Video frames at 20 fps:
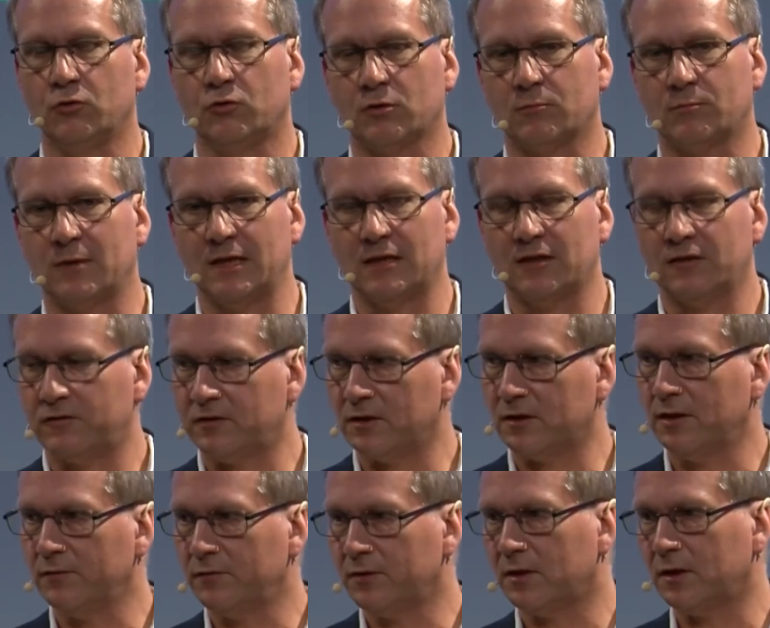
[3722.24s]
could make a
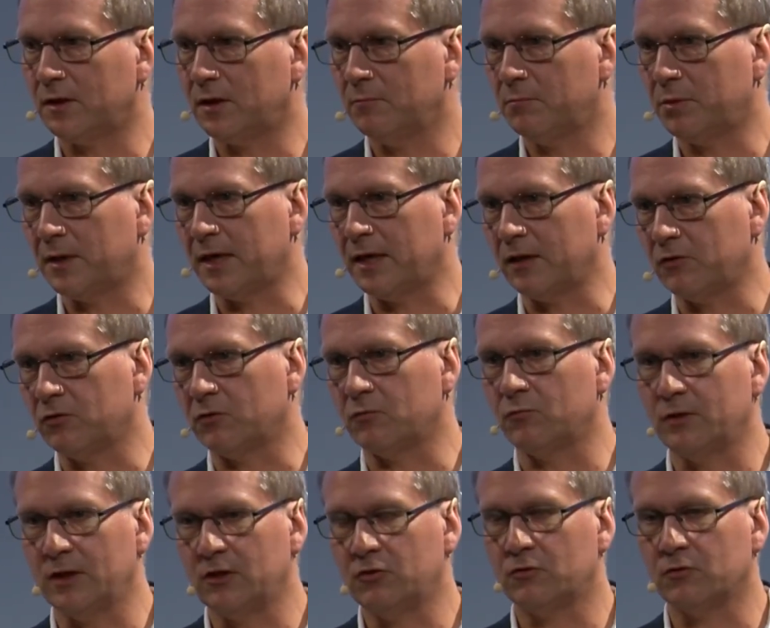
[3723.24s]
significant impact on
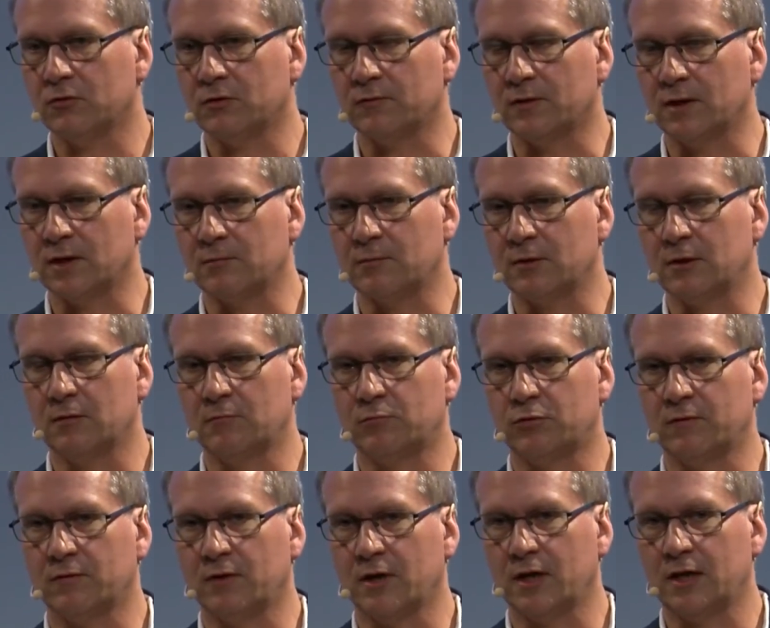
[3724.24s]
regional development,
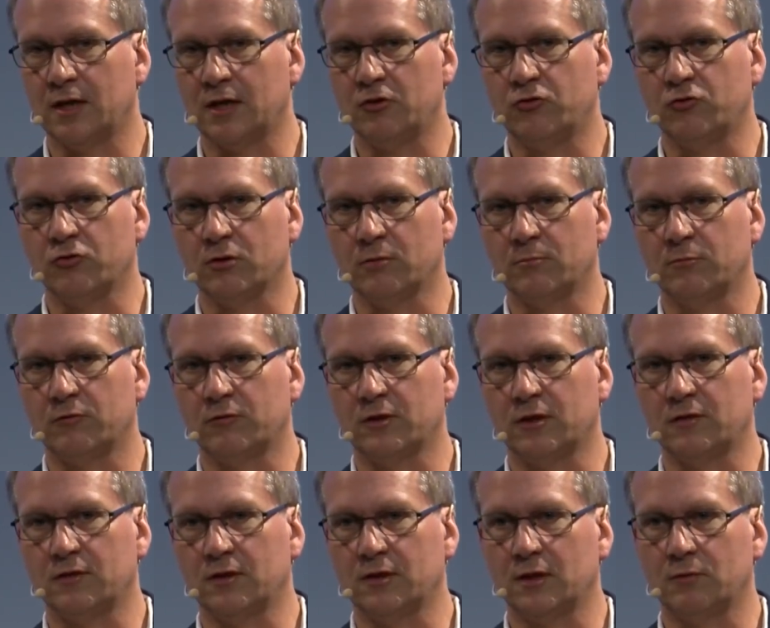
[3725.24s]
providing jobs,
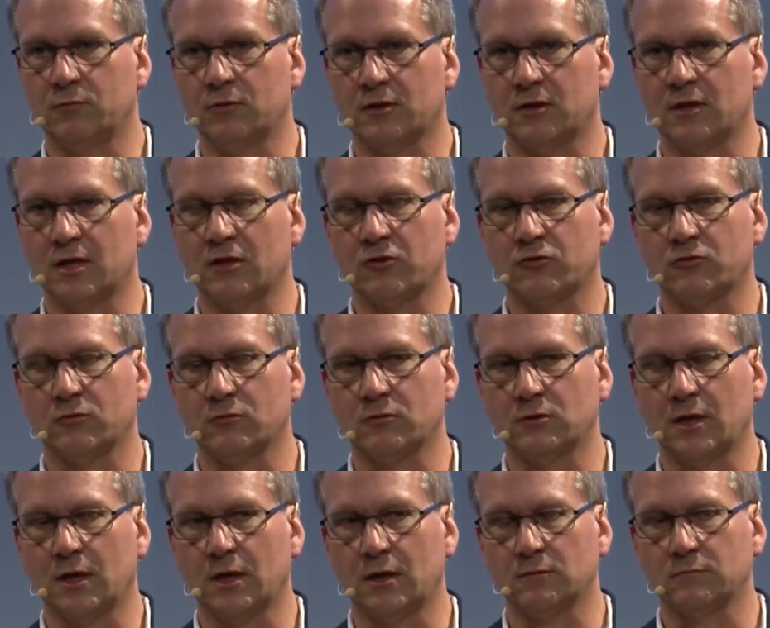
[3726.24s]
and dealing with national
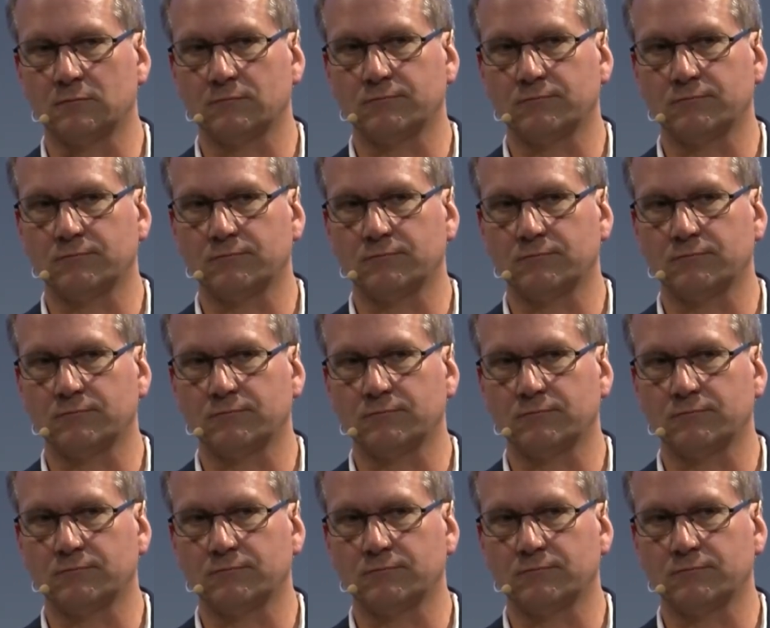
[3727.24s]
debt.